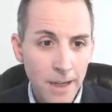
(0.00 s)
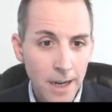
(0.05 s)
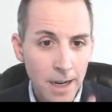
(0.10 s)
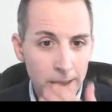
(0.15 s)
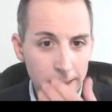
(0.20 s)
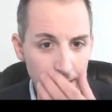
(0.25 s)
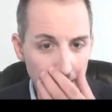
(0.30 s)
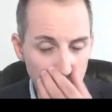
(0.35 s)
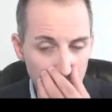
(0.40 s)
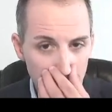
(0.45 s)
I
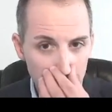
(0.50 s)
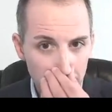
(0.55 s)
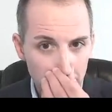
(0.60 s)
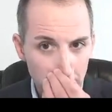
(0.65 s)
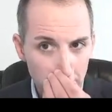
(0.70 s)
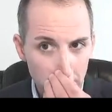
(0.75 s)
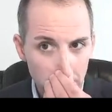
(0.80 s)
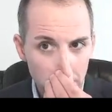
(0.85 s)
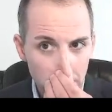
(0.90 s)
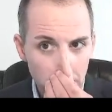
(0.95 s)
think
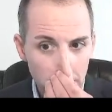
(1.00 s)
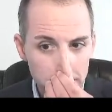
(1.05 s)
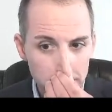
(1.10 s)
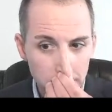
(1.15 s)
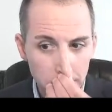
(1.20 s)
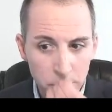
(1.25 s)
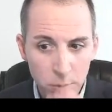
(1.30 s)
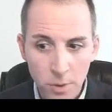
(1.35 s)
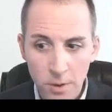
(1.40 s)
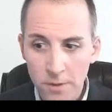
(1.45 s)
what's
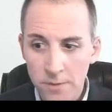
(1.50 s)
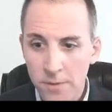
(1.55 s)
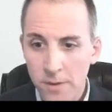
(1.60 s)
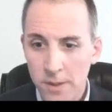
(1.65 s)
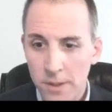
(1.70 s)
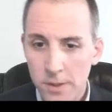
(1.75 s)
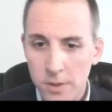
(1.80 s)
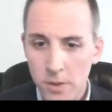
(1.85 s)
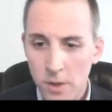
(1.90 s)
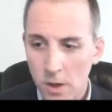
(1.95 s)
important for
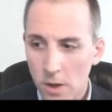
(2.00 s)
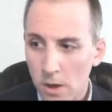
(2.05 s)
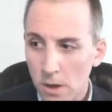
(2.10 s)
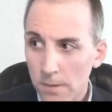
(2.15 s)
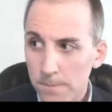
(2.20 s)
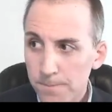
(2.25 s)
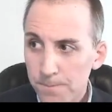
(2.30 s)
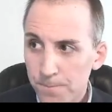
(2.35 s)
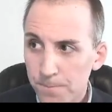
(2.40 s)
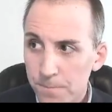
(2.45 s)
this
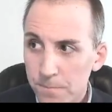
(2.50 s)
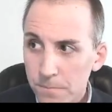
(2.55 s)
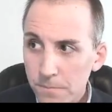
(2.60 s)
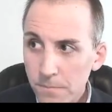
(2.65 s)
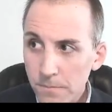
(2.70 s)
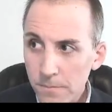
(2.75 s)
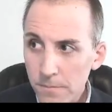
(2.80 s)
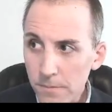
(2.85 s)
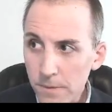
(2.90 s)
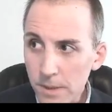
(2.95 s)
call
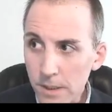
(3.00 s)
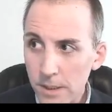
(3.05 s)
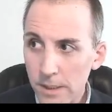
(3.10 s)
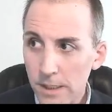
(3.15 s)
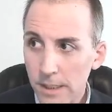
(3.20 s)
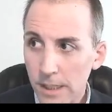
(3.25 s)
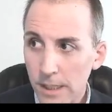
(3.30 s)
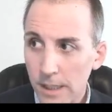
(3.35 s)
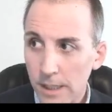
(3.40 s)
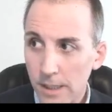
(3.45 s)

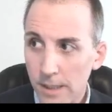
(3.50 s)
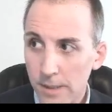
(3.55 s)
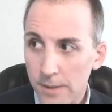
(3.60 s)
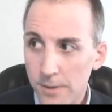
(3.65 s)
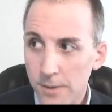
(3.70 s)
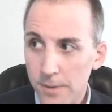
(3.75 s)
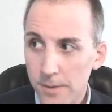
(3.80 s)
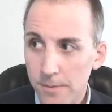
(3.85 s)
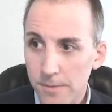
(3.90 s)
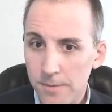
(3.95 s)

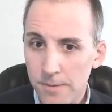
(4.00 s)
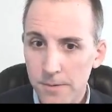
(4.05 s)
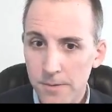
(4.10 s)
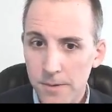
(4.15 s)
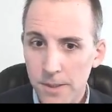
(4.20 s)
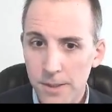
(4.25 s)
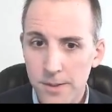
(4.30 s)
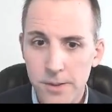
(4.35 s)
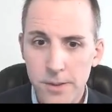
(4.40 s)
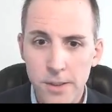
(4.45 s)
is
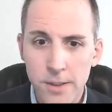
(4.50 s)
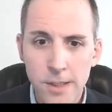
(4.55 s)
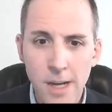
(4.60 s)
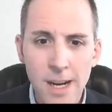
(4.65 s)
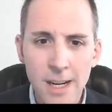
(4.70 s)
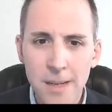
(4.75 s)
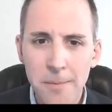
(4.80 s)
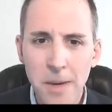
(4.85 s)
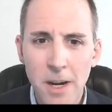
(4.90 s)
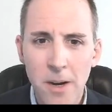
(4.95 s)
just to
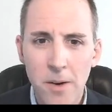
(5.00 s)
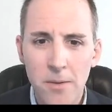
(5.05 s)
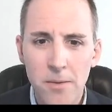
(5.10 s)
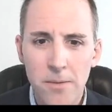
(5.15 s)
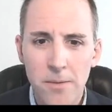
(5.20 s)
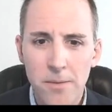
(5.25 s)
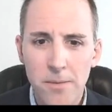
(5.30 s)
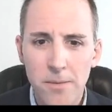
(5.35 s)
talk about